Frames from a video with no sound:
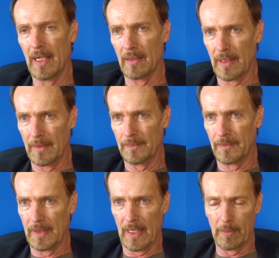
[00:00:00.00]
angry.
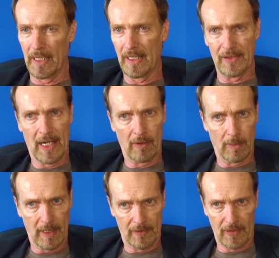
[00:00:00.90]
Not everybody gets angry
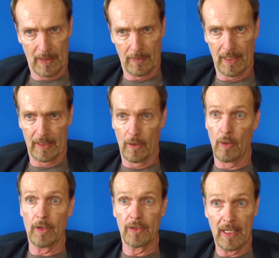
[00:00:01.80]
by the same thing
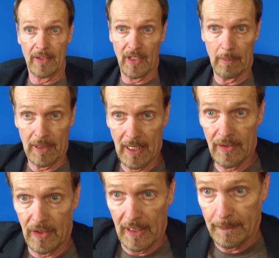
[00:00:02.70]
or to that same
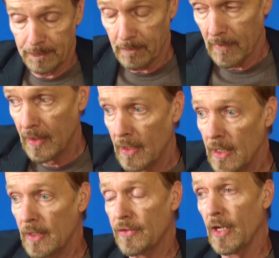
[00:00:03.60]
intensity.
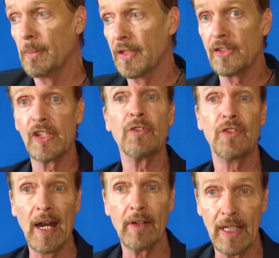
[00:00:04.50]
So, but they're just
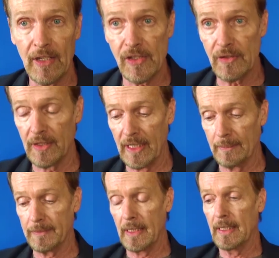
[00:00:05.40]
variations of a
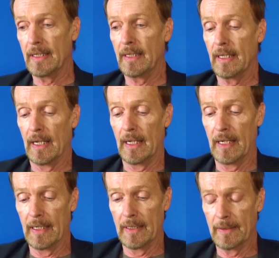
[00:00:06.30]

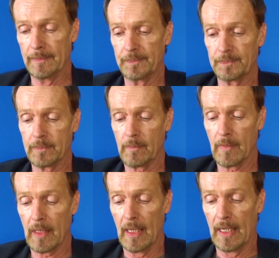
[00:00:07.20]
theme.
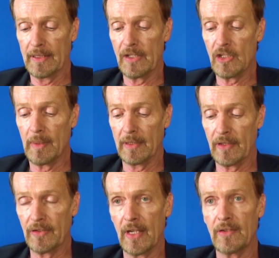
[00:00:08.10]
I teach about
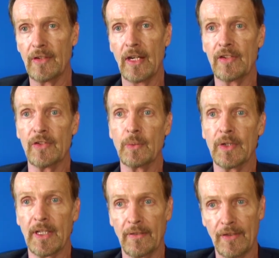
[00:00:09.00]
the sensations,
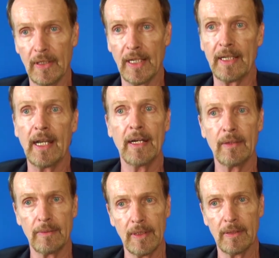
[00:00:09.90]
what they feel like, and how
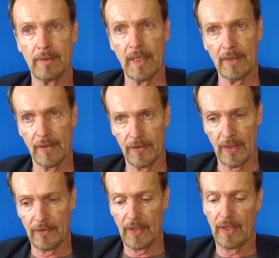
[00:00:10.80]
to recreate those
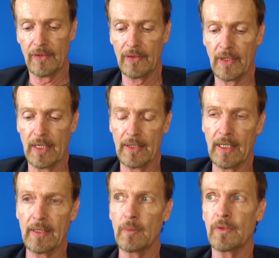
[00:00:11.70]
sensations, and
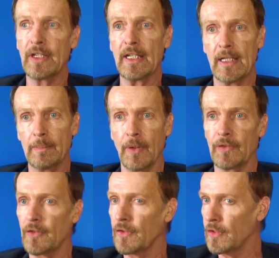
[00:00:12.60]
then the
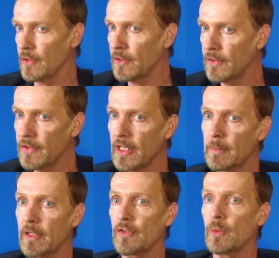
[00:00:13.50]
impulses. You know you're there
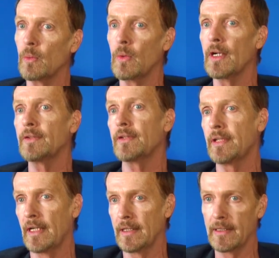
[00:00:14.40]
because you want to
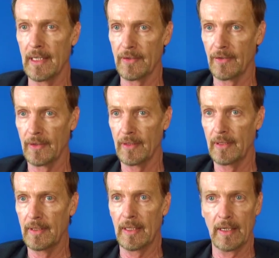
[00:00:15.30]
take an action,
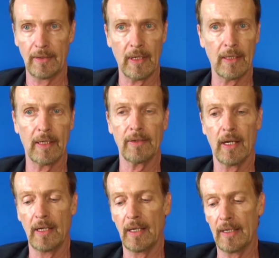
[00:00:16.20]
and
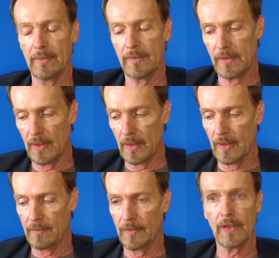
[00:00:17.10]
I
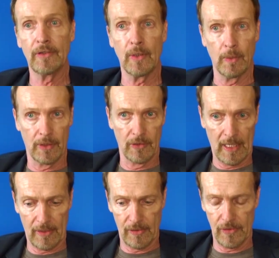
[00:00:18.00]
reveal to you what those
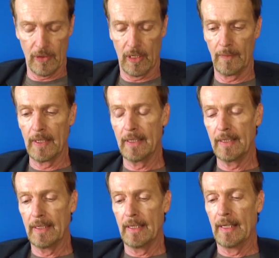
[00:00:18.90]
actions are.
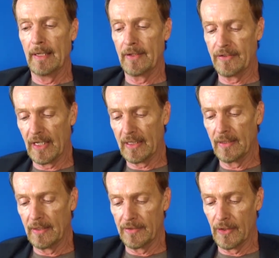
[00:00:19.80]
The
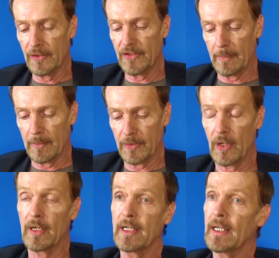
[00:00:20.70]
third step
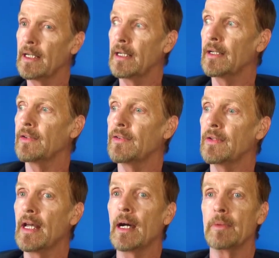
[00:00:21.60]
is
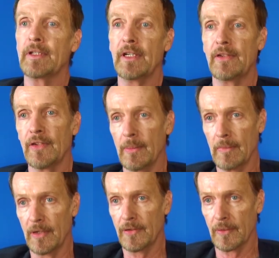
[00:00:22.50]
now I'm going to teach you the
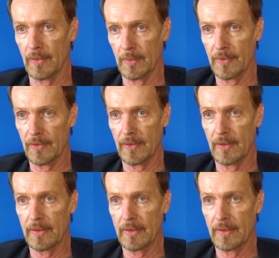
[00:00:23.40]
muscle groups,